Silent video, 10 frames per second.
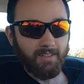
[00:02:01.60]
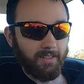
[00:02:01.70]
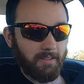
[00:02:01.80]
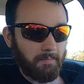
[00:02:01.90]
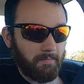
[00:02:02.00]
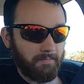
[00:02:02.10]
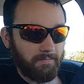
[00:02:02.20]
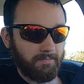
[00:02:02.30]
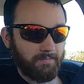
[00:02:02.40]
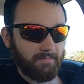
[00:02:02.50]
And um,
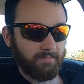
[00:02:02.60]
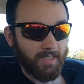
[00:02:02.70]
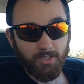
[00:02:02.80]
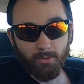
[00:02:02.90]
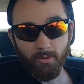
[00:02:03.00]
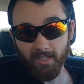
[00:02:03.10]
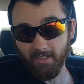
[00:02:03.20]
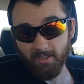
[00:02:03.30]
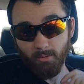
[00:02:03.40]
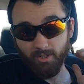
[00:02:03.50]
that's cool.
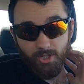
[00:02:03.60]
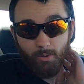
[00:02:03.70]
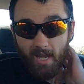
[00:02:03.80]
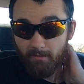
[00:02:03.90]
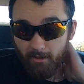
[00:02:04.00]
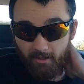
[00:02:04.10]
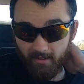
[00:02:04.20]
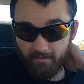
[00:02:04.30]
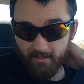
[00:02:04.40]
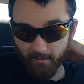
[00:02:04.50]
I think they want to show
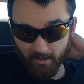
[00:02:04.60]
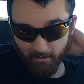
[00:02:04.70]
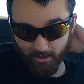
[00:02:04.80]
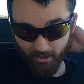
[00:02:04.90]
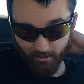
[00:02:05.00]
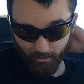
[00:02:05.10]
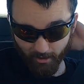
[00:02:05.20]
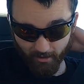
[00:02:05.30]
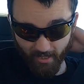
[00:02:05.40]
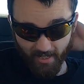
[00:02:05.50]
everything. I'm not really sure
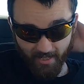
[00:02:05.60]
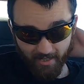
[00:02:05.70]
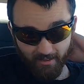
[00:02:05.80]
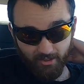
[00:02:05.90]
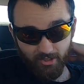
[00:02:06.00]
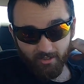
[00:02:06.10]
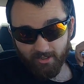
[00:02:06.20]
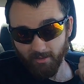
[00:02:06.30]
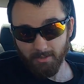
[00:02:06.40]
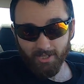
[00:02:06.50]
what the, the
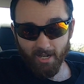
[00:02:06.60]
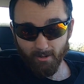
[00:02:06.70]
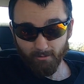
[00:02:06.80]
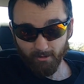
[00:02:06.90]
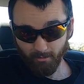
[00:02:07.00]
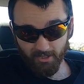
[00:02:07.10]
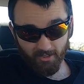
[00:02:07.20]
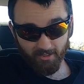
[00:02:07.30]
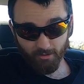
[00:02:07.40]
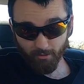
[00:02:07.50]
cinematography
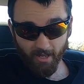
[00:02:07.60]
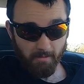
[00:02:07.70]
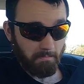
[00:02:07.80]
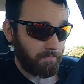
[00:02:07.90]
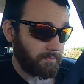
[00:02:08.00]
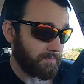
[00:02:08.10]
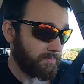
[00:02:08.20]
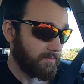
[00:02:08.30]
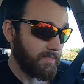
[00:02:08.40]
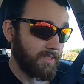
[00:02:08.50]
reason is for that.
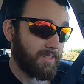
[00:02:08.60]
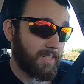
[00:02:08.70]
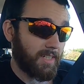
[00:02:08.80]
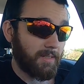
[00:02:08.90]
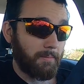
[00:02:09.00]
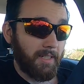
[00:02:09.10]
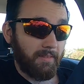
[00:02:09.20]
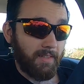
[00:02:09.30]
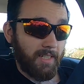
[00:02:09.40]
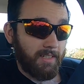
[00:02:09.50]
But
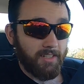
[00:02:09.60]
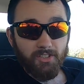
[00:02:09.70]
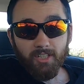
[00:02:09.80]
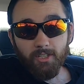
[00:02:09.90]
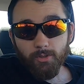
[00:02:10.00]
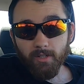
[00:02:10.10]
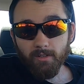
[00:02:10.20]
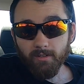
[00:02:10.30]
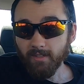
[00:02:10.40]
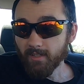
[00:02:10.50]
yeah, didn't see any
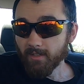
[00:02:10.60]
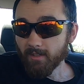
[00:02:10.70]
trailer.